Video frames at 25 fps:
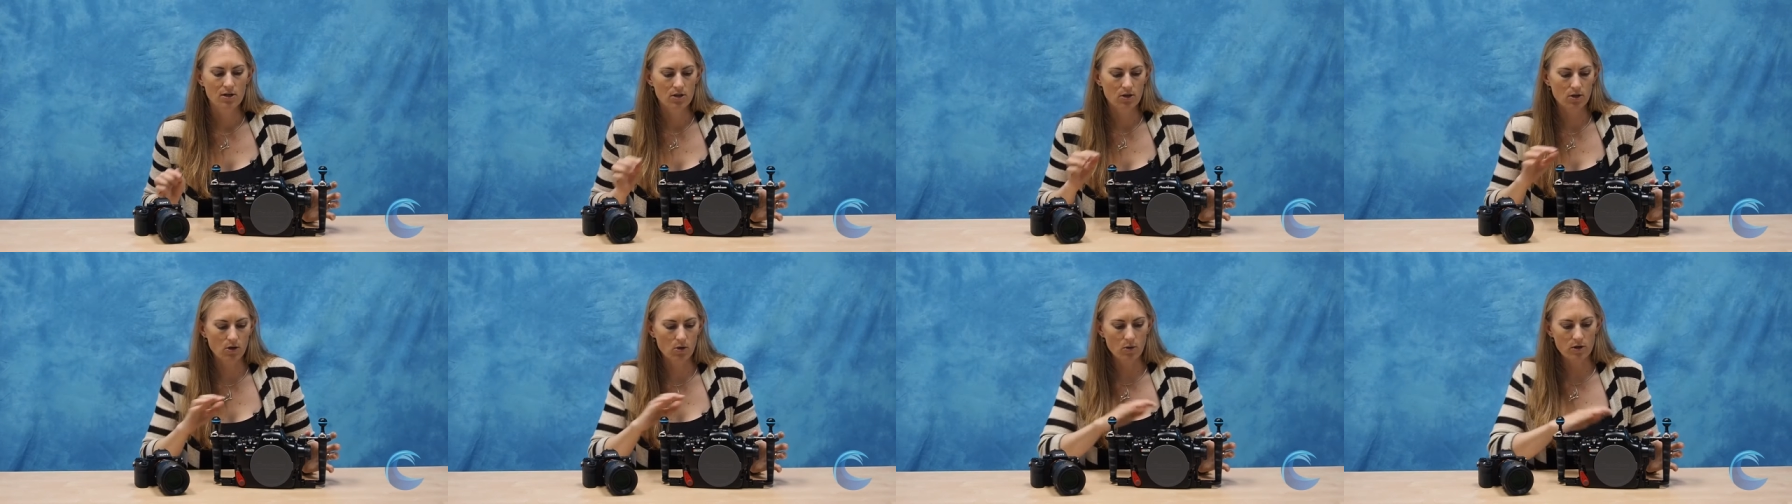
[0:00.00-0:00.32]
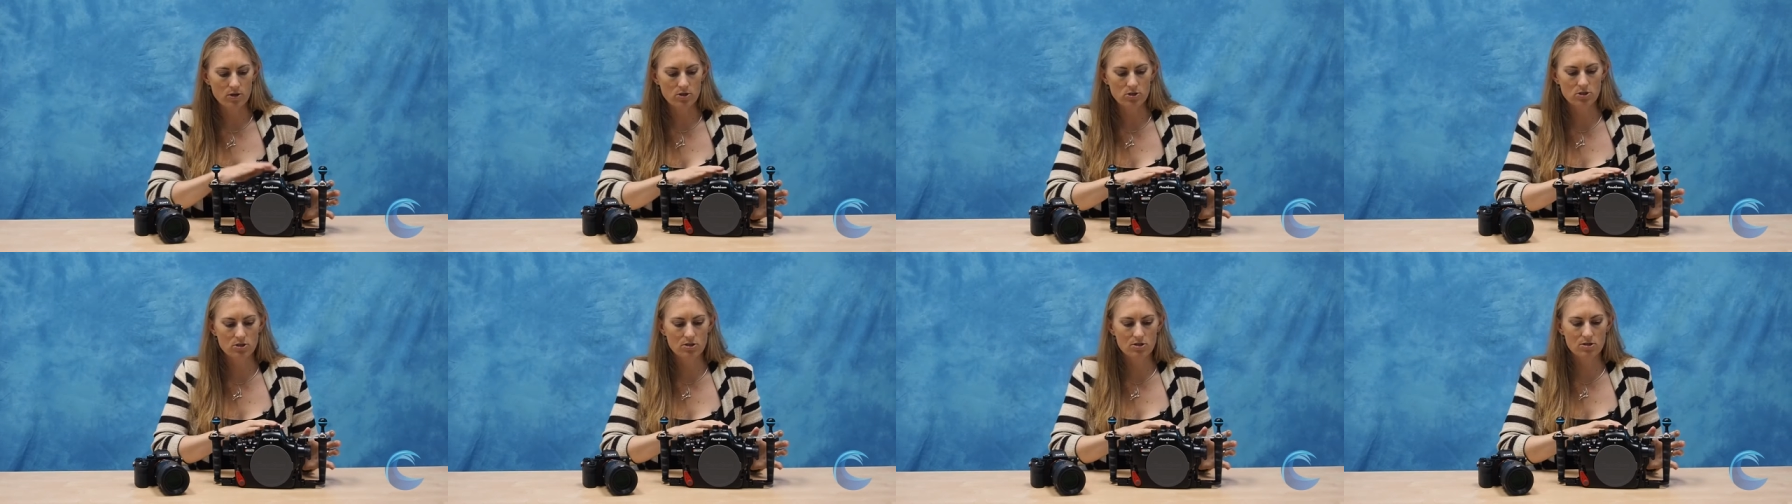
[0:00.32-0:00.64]
the
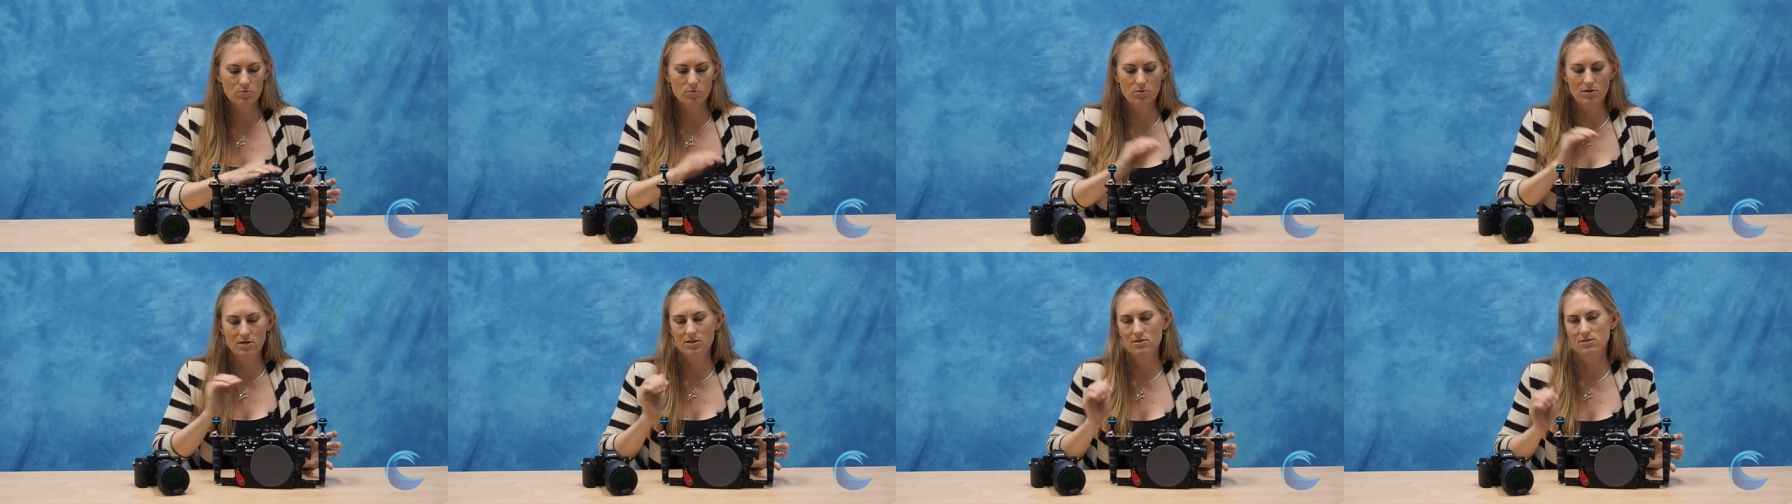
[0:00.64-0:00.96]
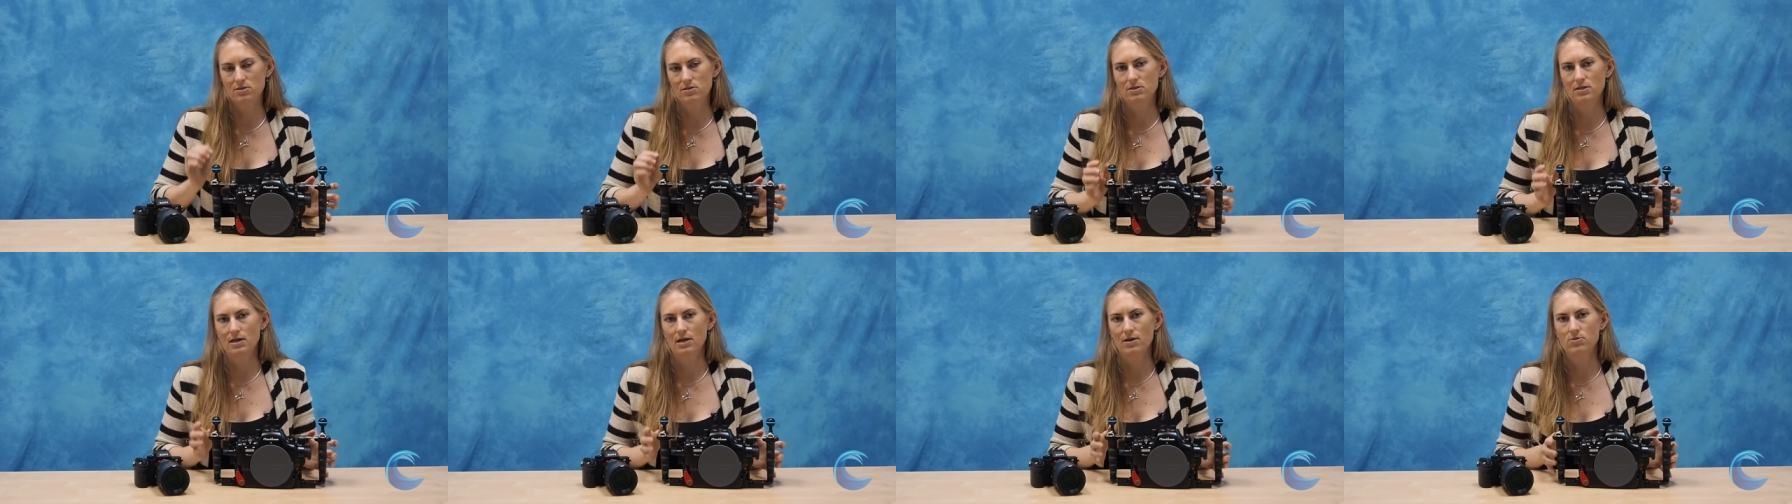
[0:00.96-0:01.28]
question is
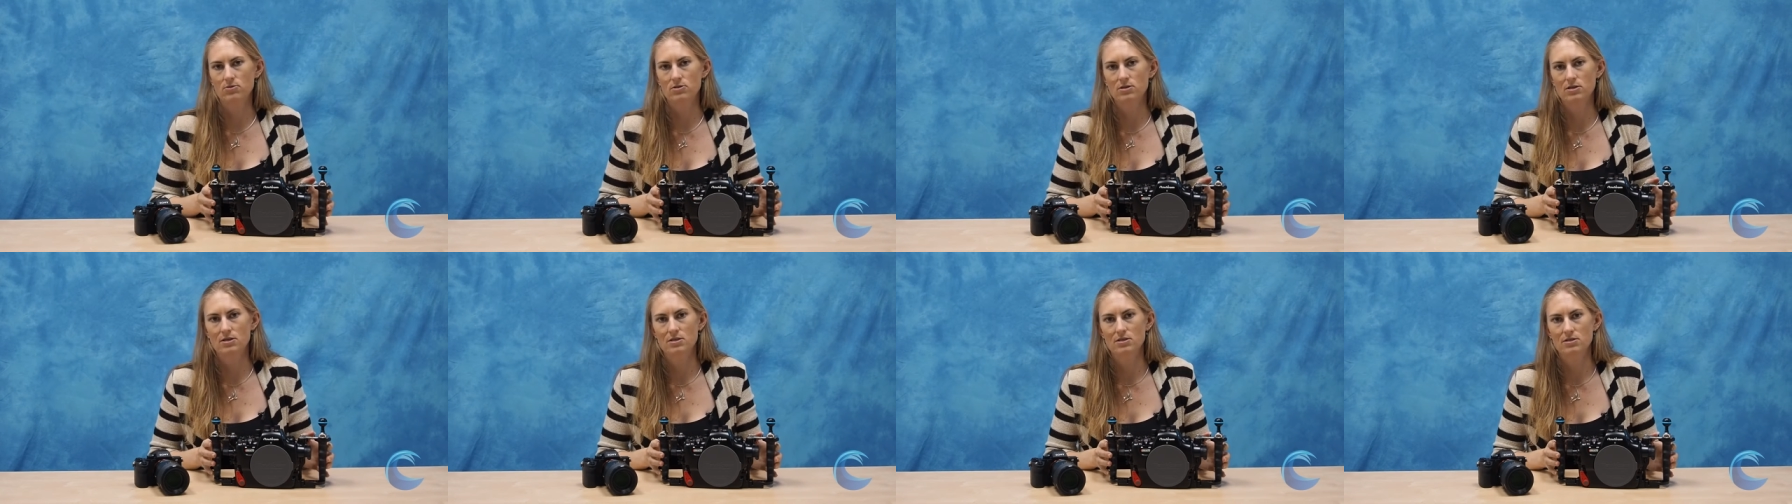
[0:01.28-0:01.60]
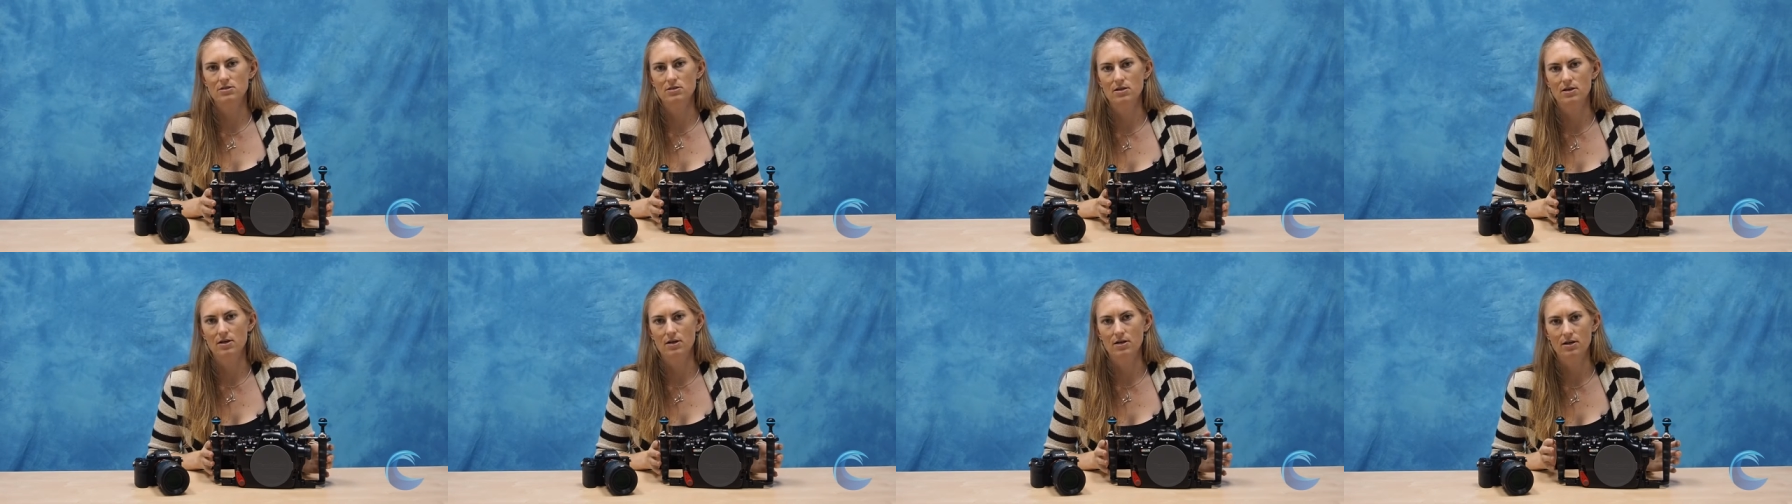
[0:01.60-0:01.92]
because this housing is